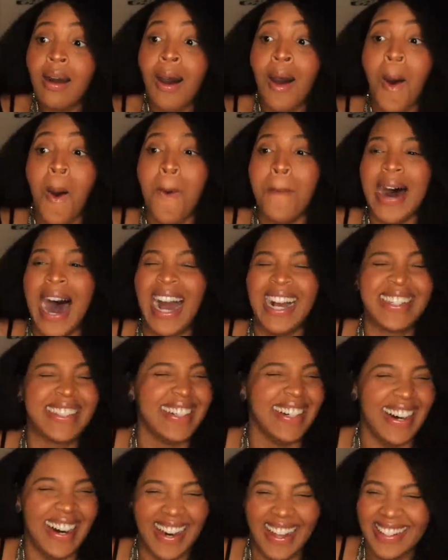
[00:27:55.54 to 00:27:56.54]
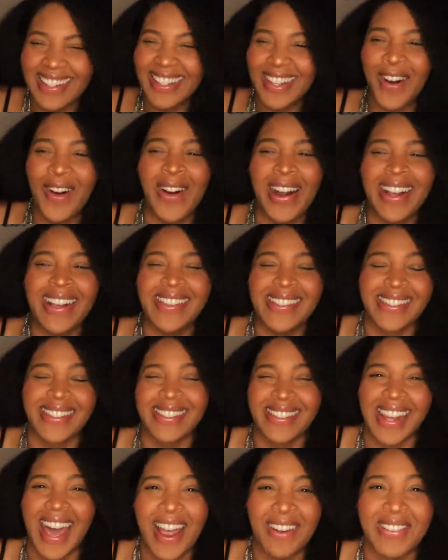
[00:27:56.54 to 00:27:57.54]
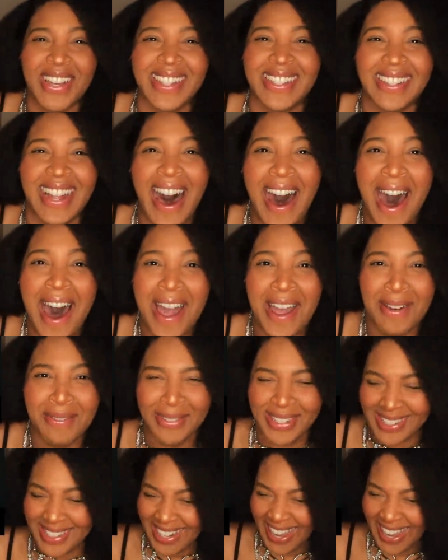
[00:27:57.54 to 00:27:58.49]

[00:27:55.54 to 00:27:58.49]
Oh my god, Laurie is saving lives!